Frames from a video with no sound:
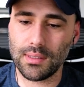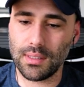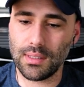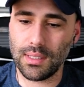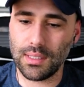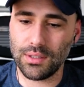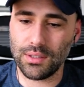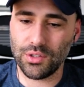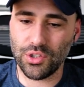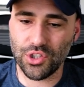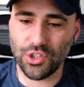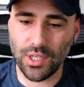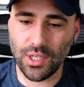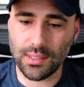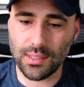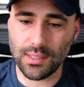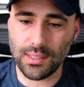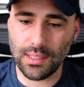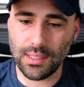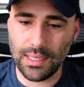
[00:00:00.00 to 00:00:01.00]
and
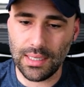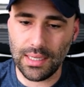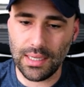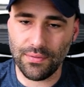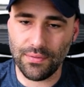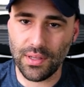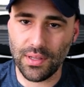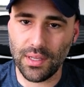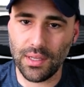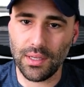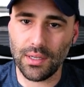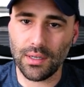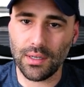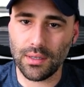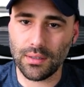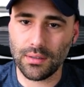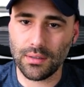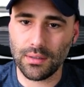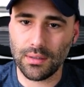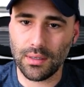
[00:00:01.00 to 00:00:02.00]
just live
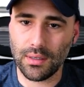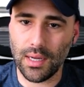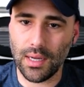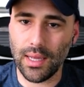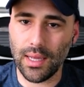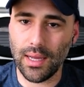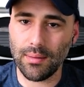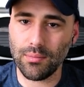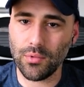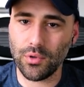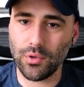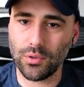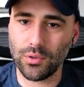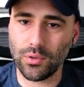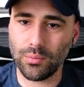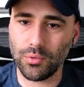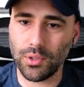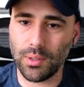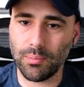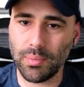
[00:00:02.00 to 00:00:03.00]
here. I am going to
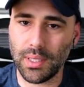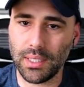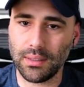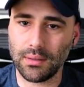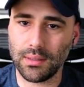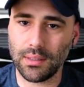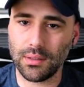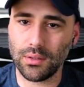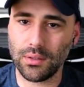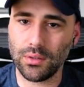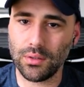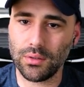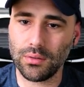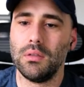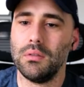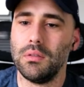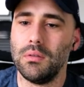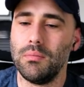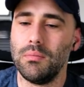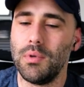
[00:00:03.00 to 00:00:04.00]
put a painting though,
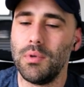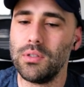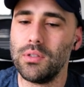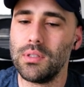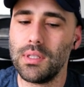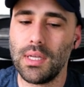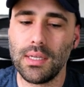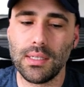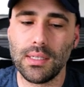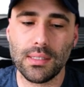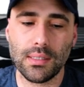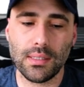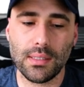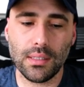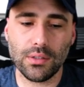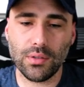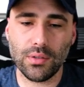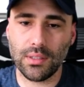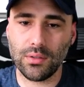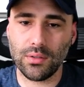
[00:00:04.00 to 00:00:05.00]
because they still
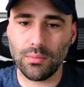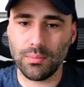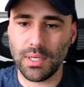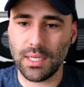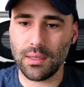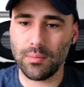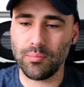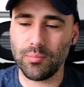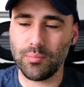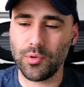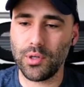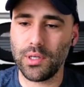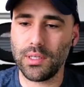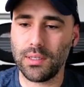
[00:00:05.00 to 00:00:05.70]
try to make it pretty.